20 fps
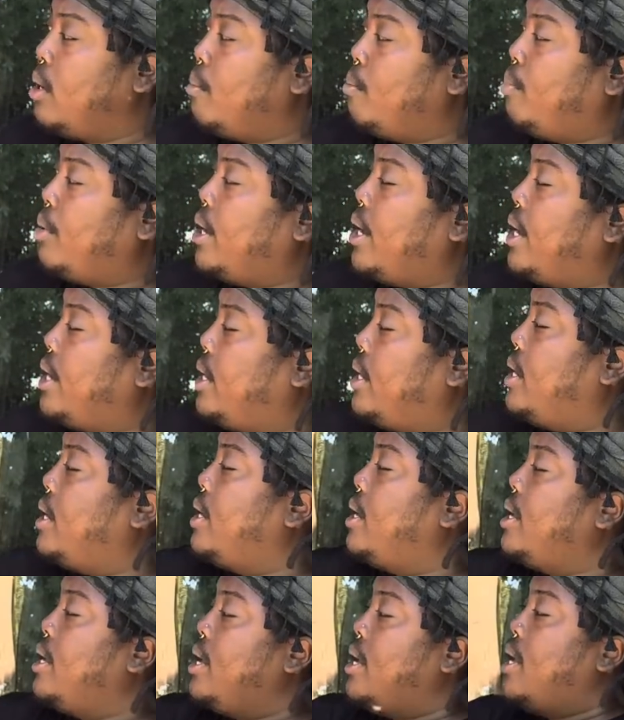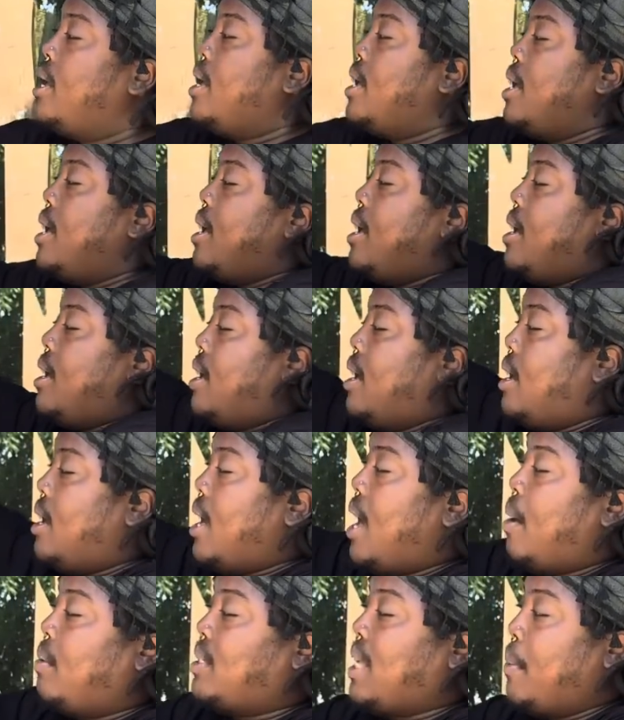But
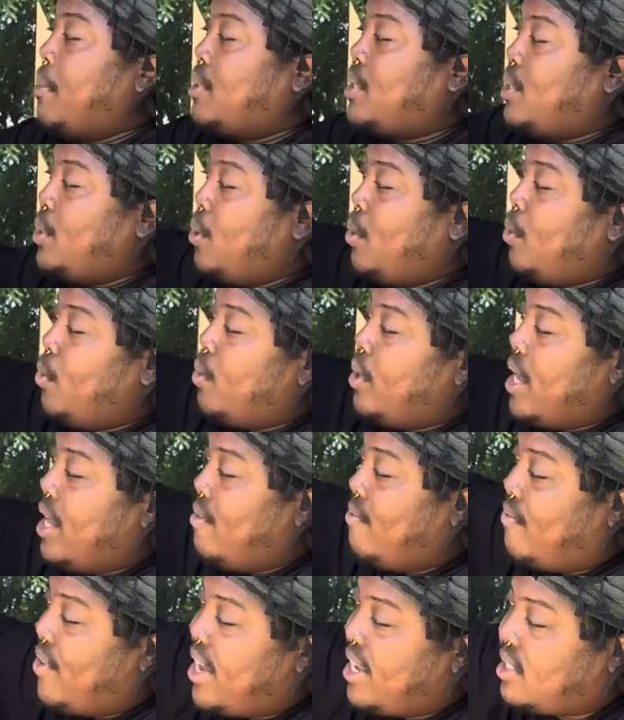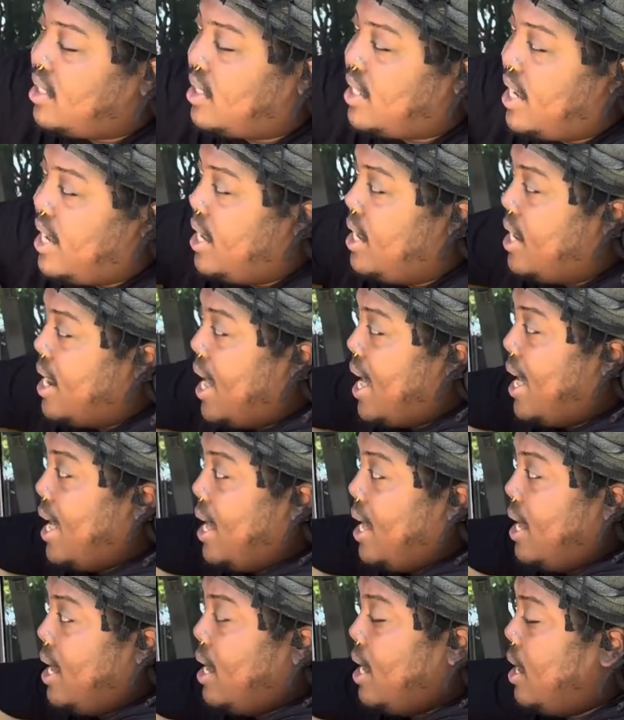I was able to invest in
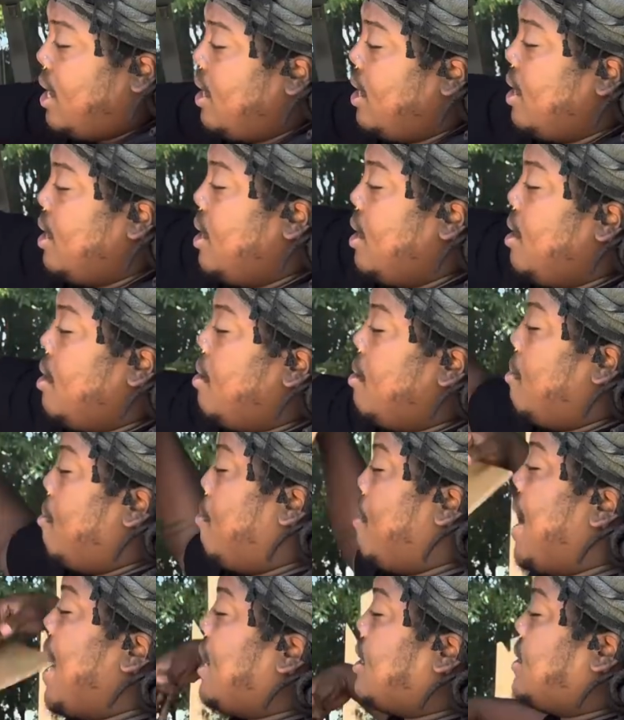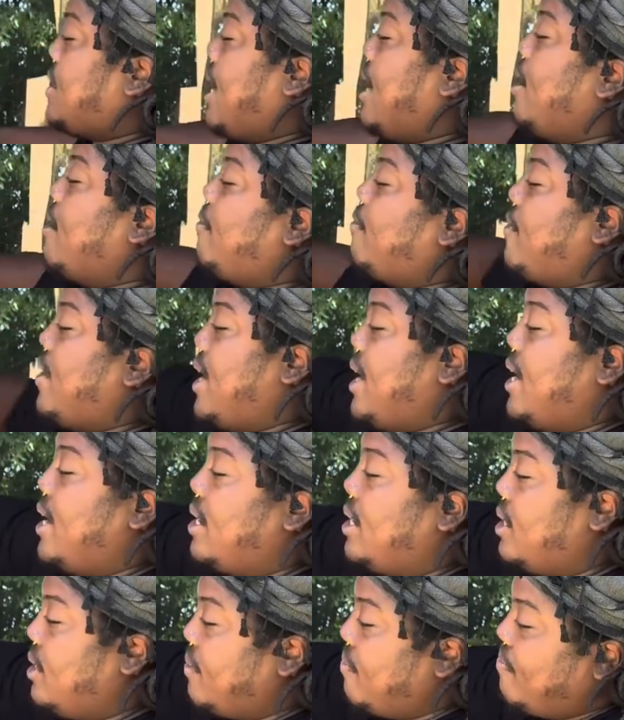a Max Air fan.